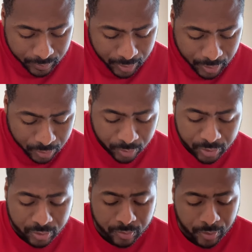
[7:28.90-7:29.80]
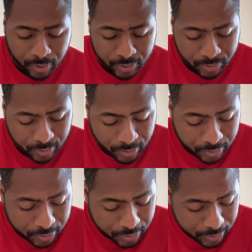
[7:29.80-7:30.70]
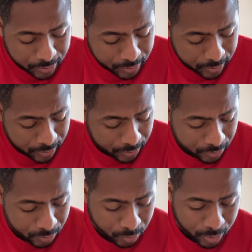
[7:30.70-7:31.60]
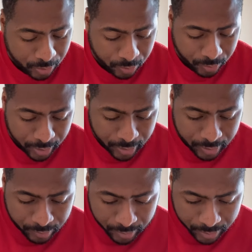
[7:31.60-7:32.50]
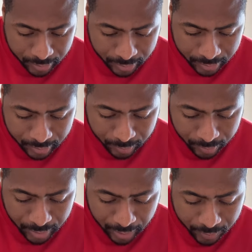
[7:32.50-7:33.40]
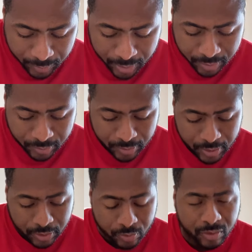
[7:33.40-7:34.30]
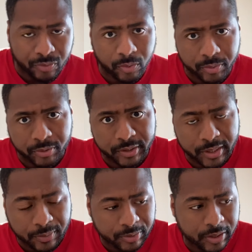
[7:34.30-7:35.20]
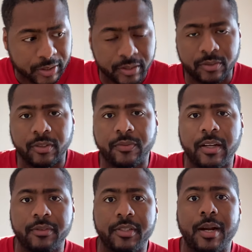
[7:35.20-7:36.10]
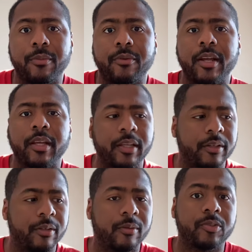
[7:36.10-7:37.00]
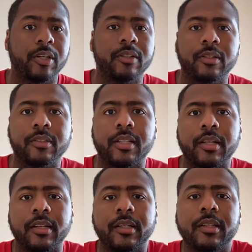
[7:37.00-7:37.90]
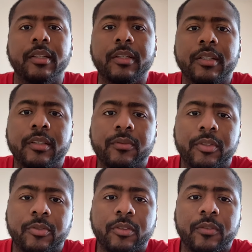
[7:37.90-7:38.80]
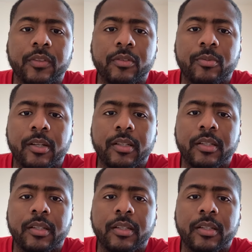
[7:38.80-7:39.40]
uh, 22 Paul George, 23 was Donovan Mitchell, 24 was Chris Stafford and 25 was Ja Morant and um, Trae Young tied for the 25th spot.